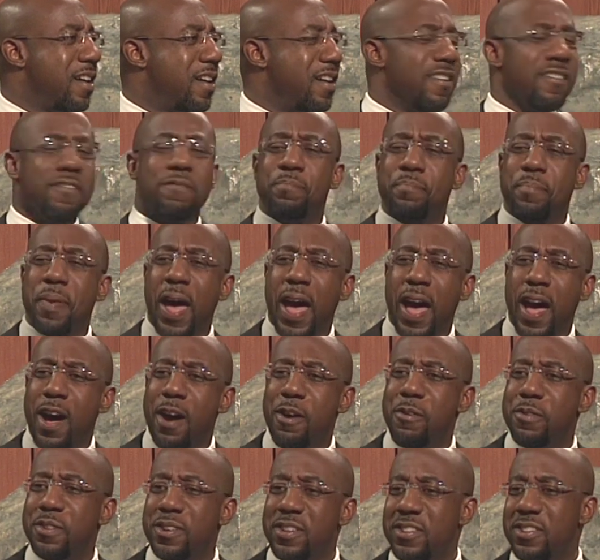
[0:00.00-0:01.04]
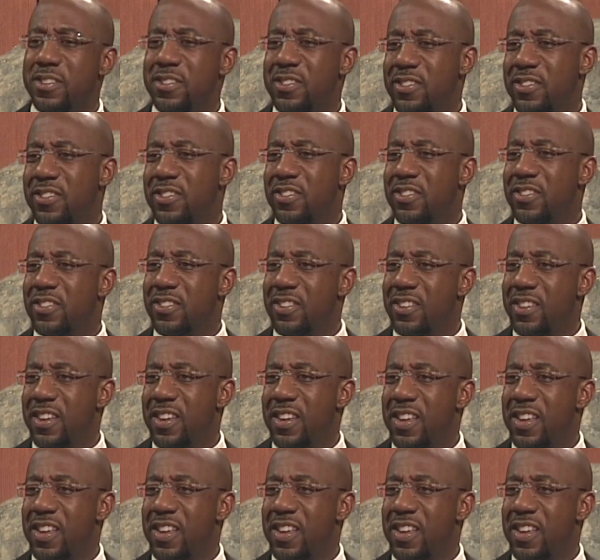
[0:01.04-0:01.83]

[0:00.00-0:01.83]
of powers